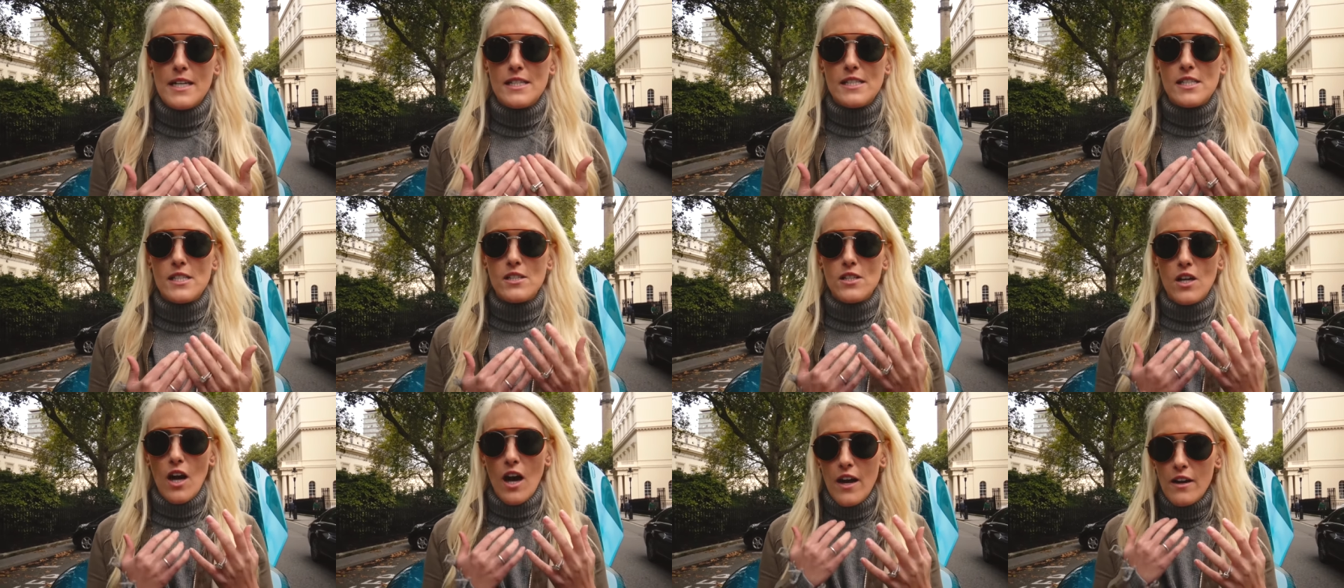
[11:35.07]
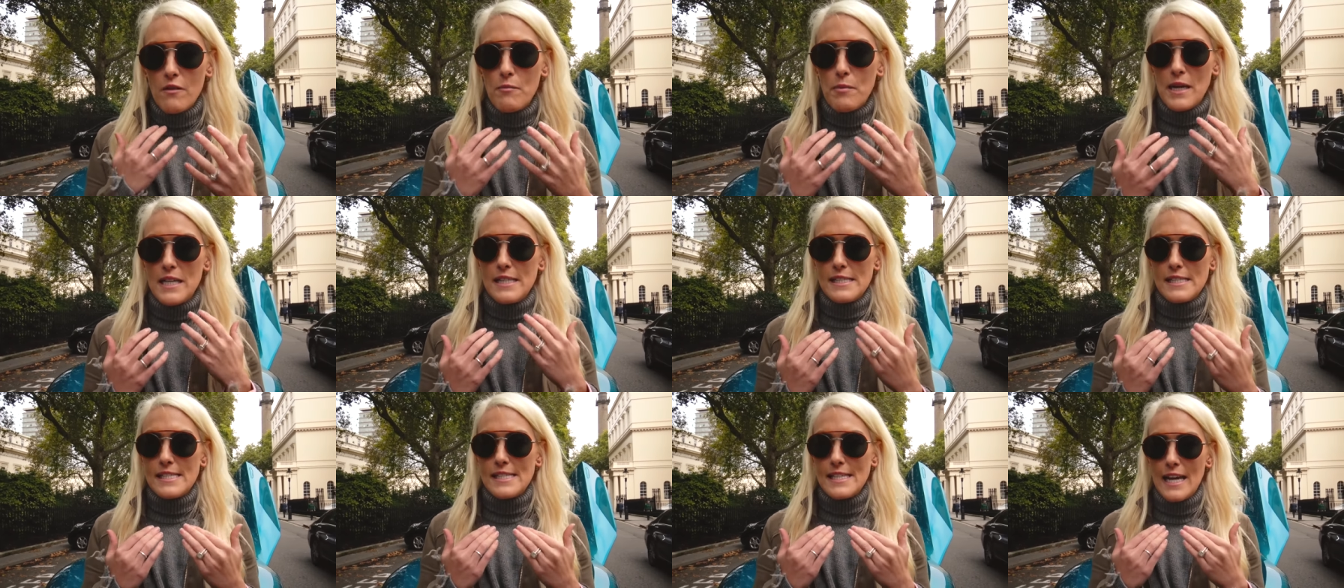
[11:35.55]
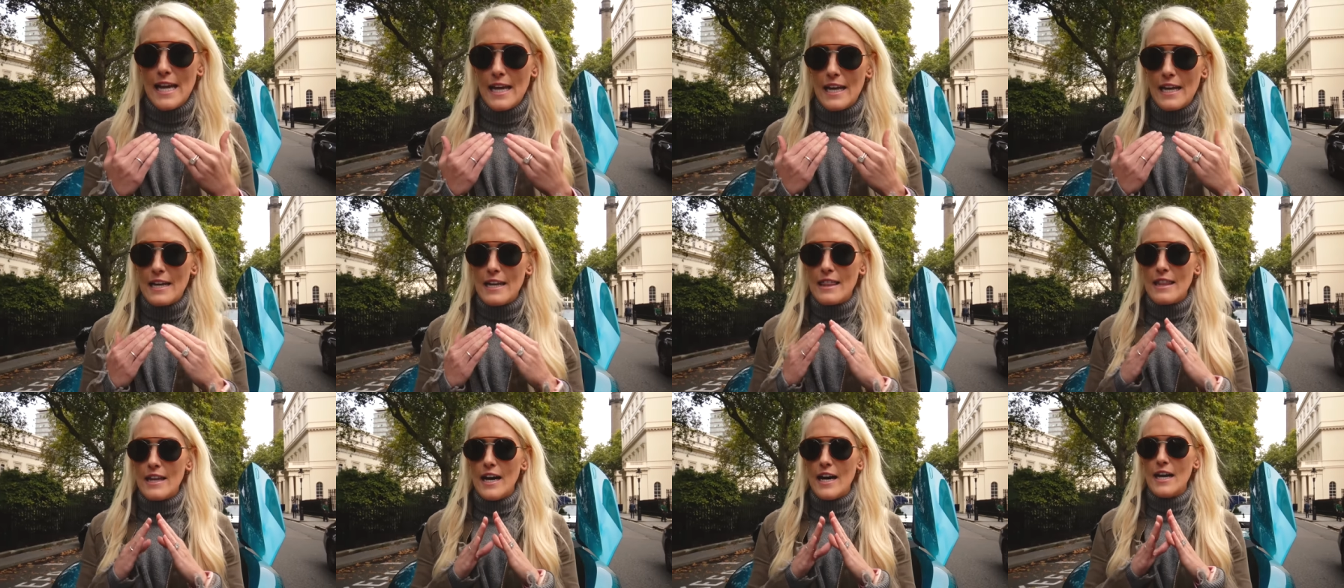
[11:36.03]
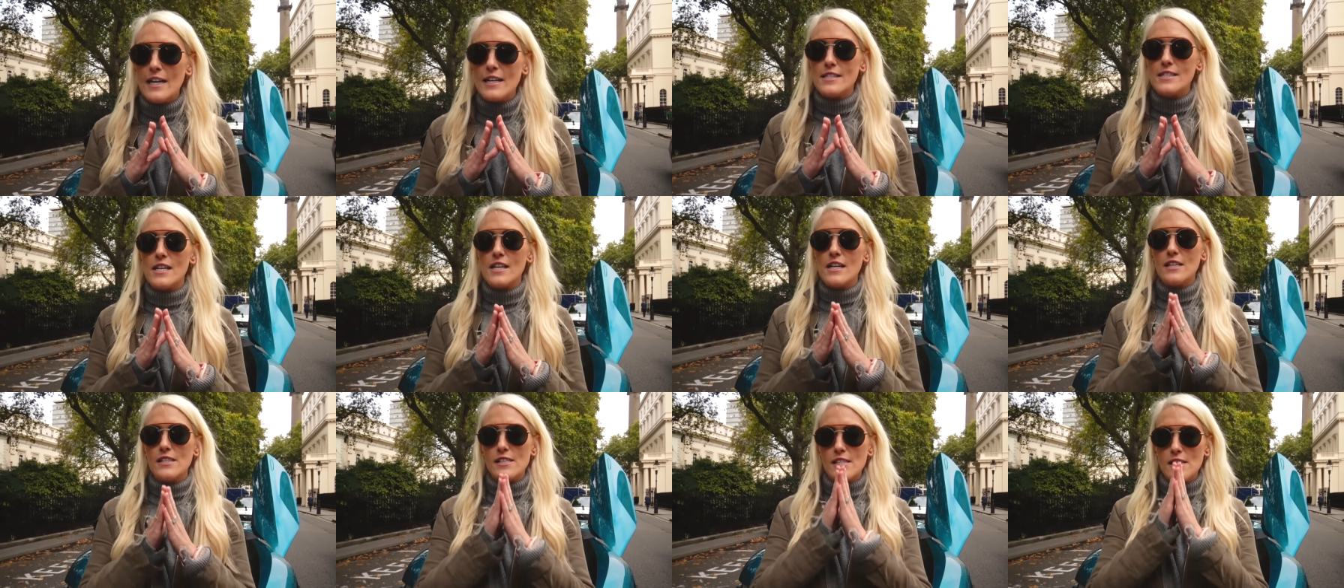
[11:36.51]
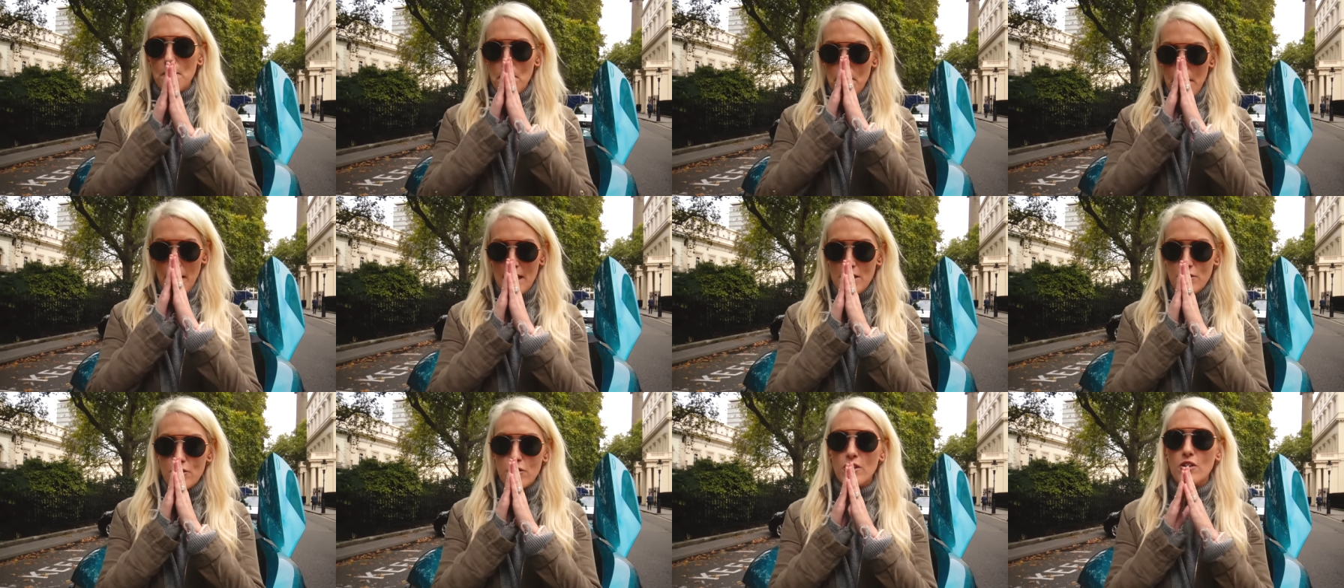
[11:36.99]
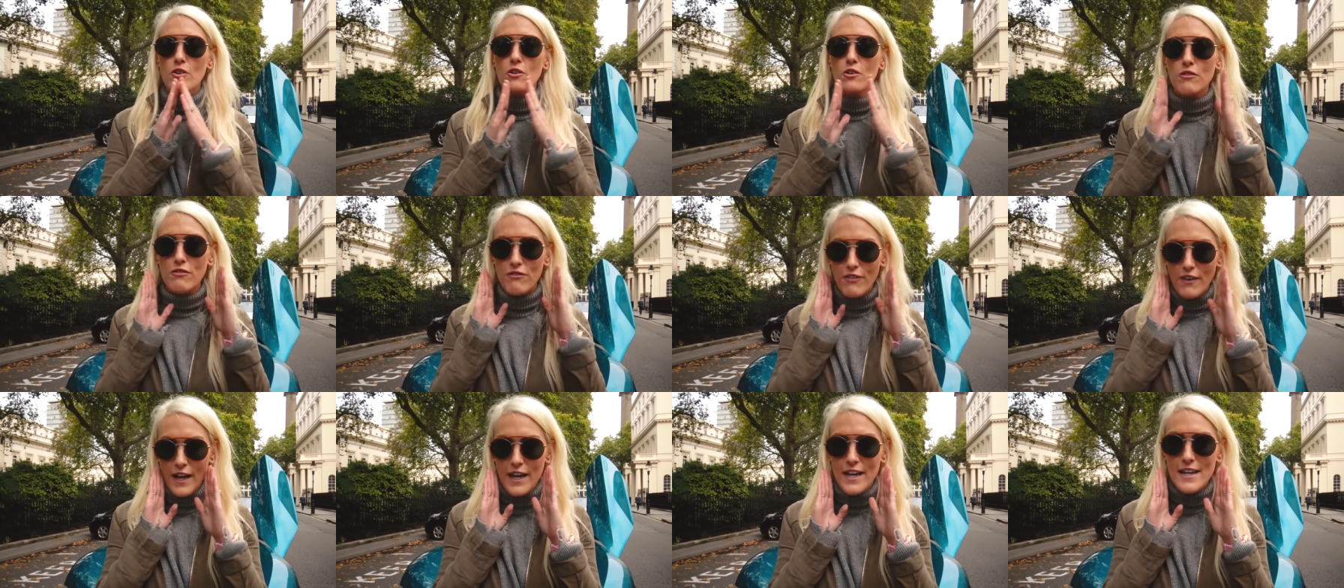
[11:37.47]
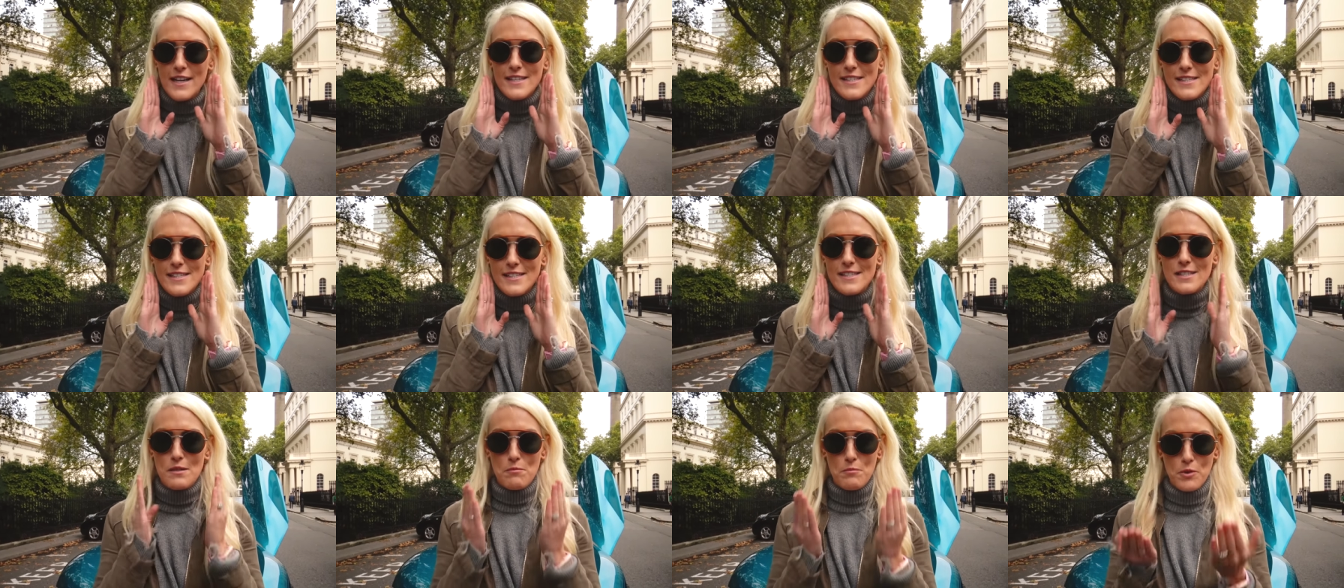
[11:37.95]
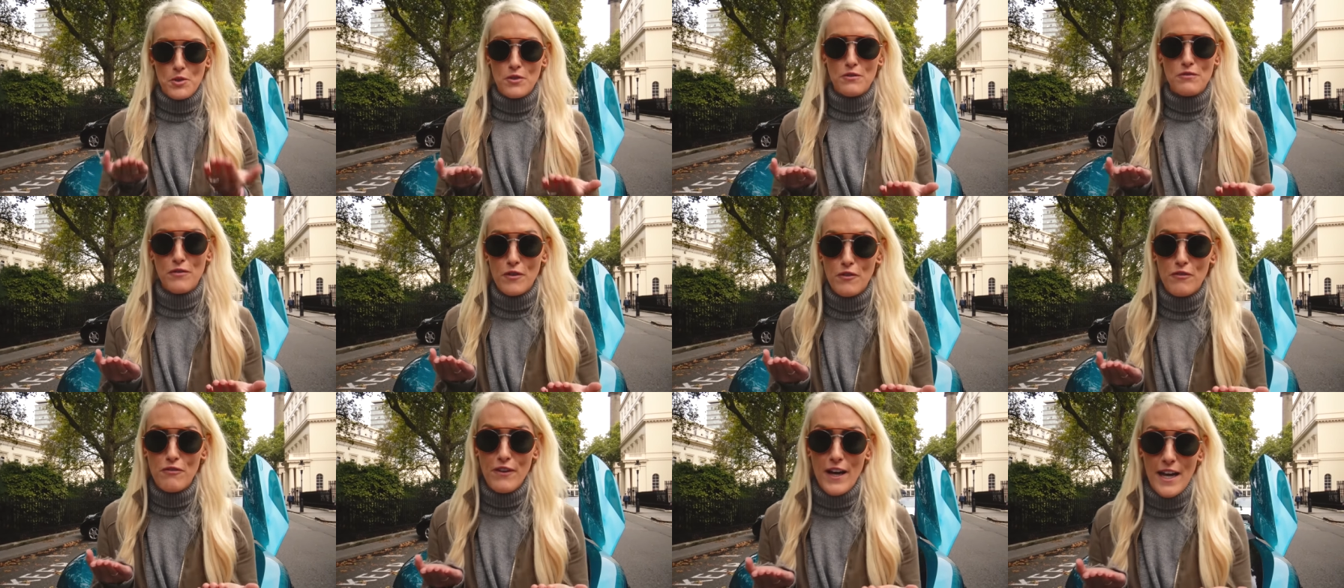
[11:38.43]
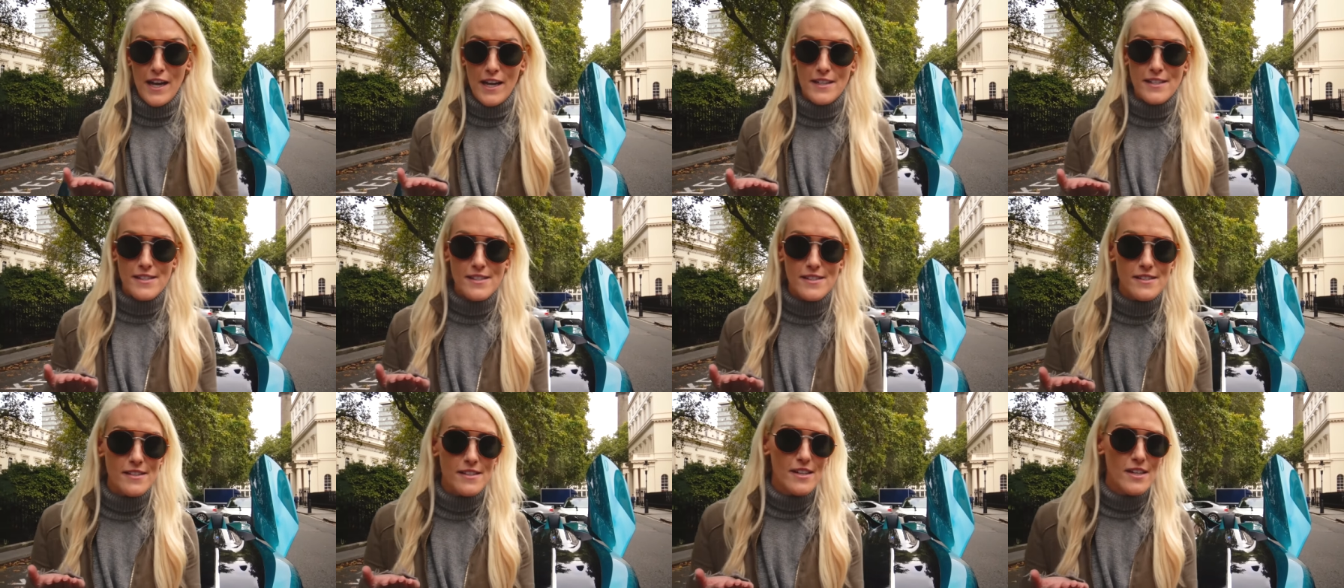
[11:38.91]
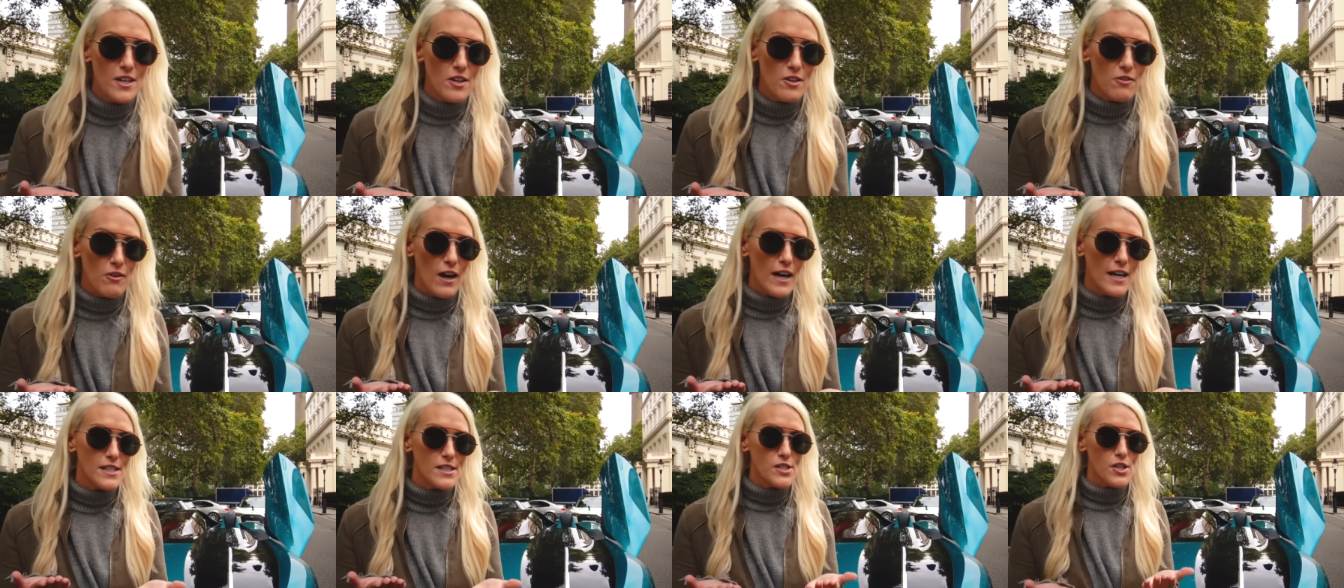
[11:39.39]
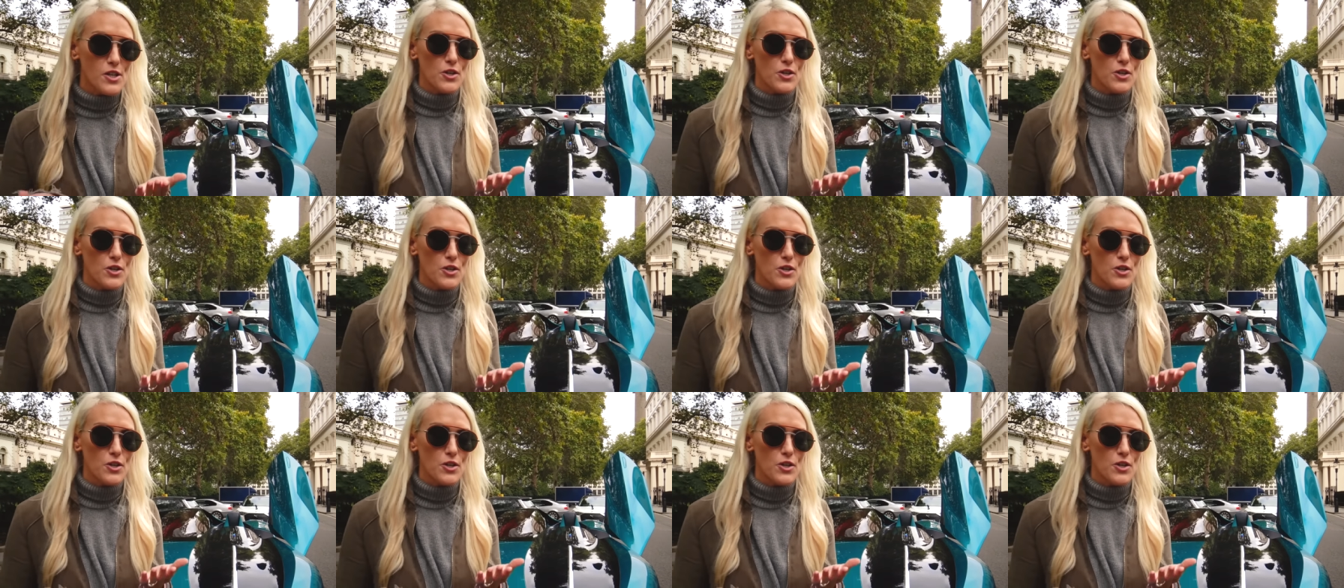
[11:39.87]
it's kind of been said that a symmetrical face is a beautiful face, right?